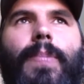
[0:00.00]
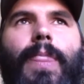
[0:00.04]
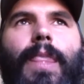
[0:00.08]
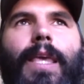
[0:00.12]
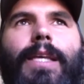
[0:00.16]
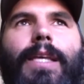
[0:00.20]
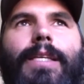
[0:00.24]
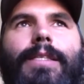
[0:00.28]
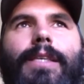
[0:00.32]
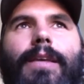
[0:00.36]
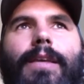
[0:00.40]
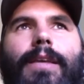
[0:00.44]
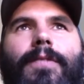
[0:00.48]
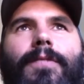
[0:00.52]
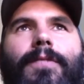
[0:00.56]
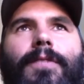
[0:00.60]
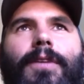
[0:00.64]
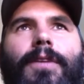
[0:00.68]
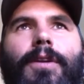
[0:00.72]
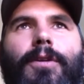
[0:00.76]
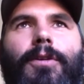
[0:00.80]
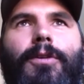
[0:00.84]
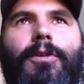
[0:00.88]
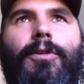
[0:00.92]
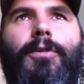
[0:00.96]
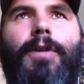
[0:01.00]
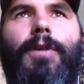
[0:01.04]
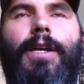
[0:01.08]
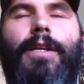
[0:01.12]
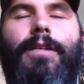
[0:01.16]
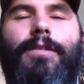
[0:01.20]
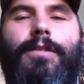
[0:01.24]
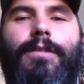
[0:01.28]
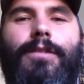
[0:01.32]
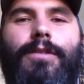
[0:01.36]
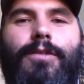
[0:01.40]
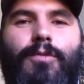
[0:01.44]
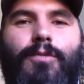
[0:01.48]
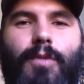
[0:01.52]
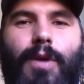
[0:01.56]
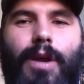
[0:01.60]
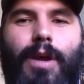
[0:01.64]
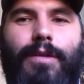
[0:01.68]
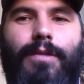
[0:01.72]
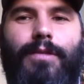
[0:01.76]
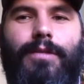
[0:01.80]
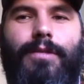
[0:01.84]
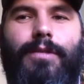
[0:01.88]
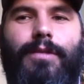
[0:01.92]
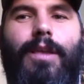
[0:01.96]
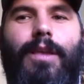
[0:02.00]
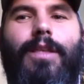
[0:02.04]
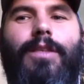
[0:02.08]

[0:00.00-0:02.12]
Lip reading: He said fear creates stress